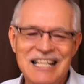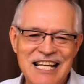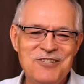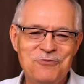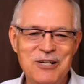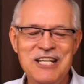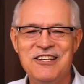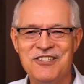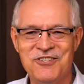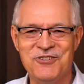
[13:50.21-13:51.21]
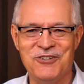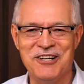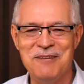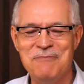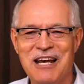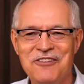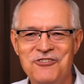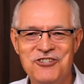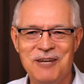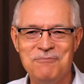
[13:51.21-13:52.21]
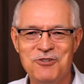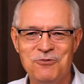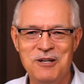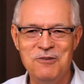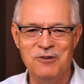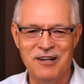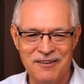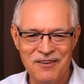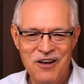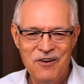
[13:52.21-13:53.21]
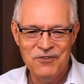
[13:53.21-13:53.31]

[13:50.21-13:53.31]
Let's read this story in Matthew chapter 21,